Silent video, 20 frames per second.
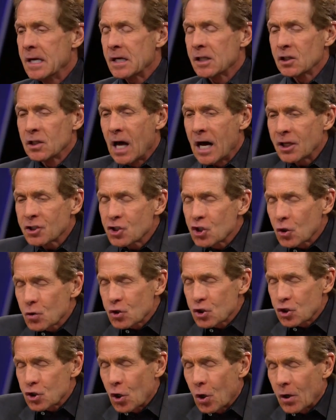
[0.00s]
Lonzo
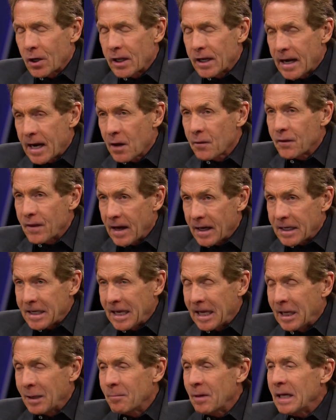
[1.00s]
started out that
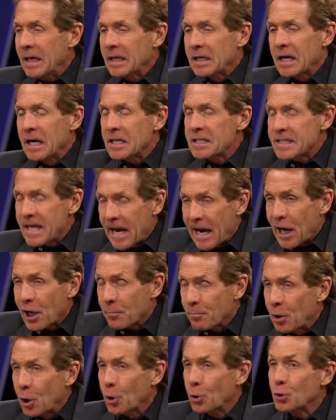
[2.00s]
game in an attack
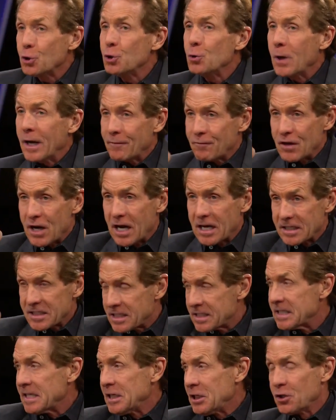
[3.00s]
mode you have not
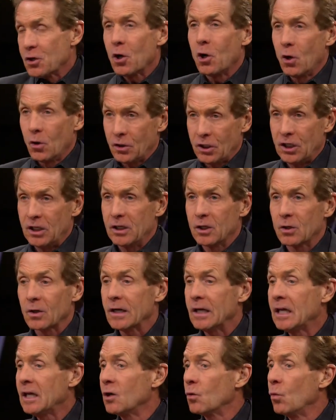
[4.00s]
seen all year.
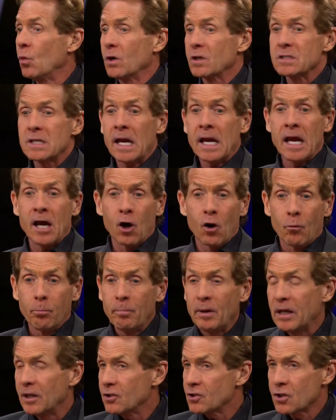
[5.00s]
Mm-hmm. It was
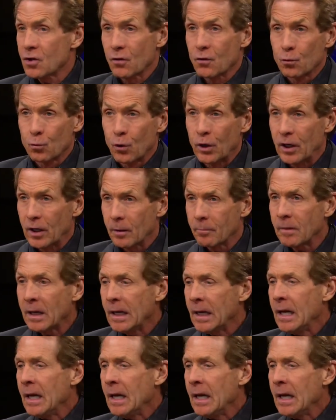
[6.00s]
hell-bent to the rim.